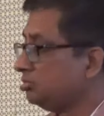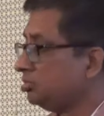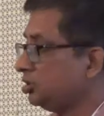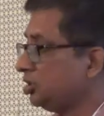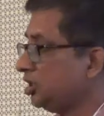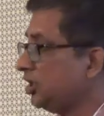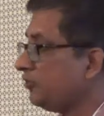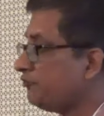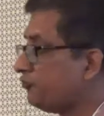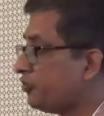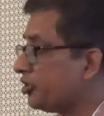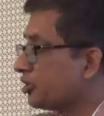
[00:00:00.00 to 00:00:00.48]

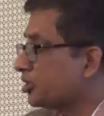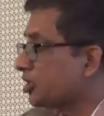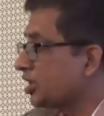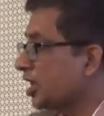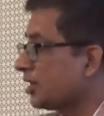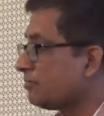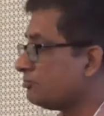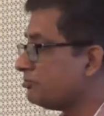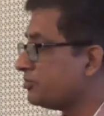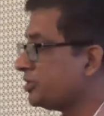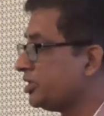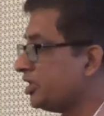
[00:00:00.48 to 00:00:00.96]
If you
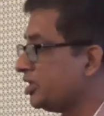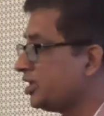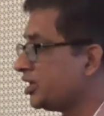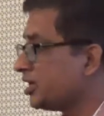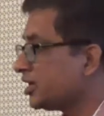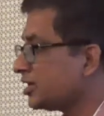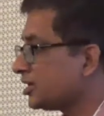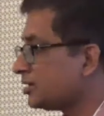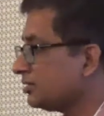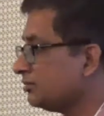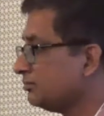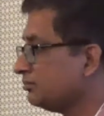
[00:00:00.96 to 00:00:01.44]
come
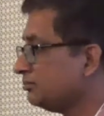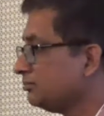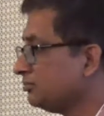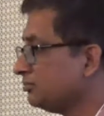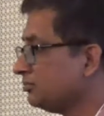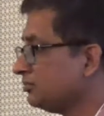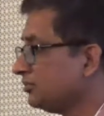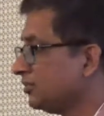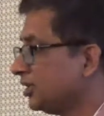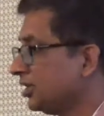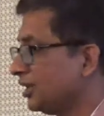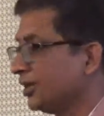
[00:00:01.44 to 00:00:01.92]
here,
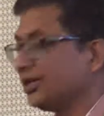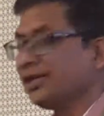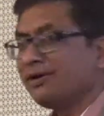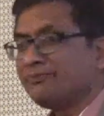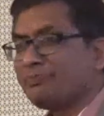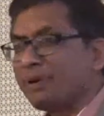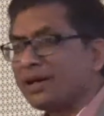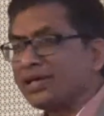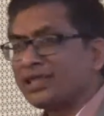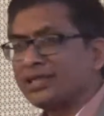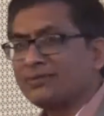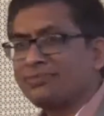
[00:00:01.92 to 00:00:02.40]

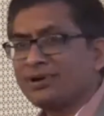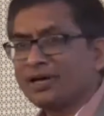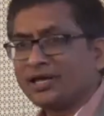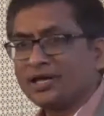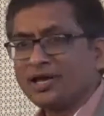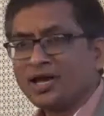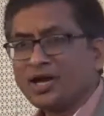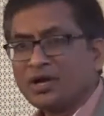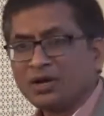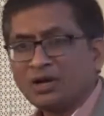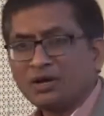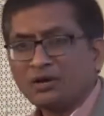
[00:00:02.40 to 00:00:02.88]
by the way,
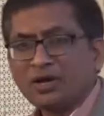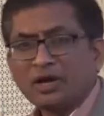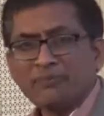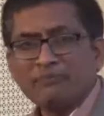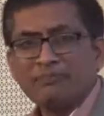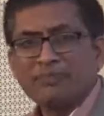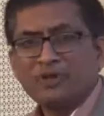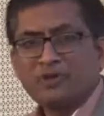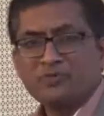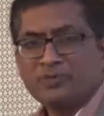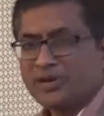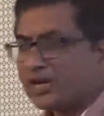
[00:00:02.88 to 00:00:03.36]

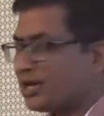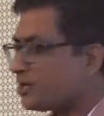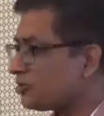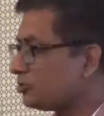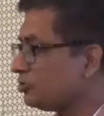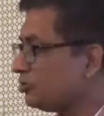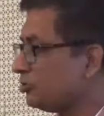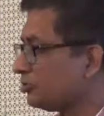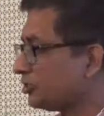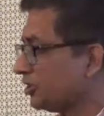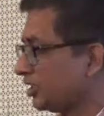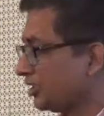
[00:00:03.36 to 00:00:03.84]
you may not
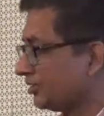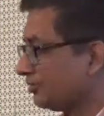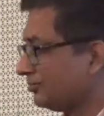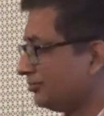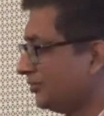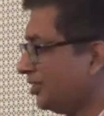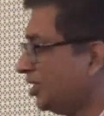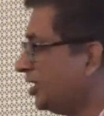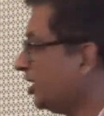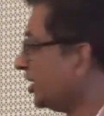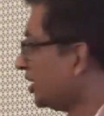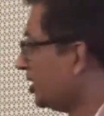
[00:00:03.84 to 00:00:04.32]
know that.
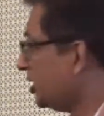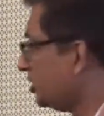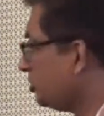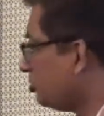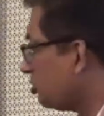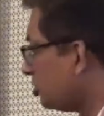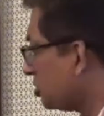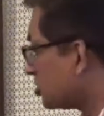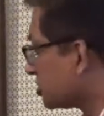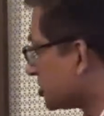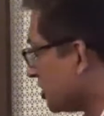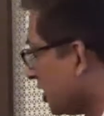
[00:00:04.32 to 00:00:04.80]

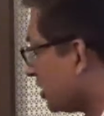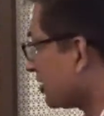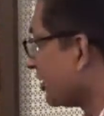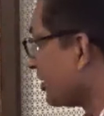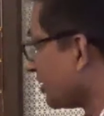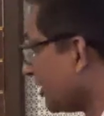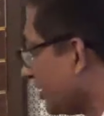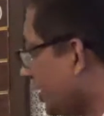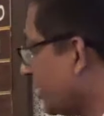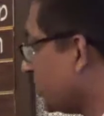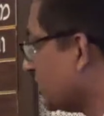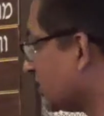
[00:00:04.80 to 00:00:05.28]
Hindu is not
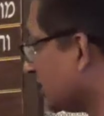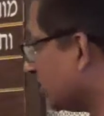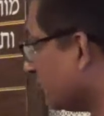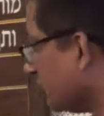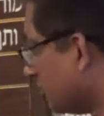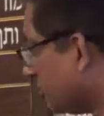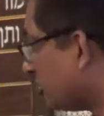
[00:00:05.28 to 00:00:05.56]
a religion.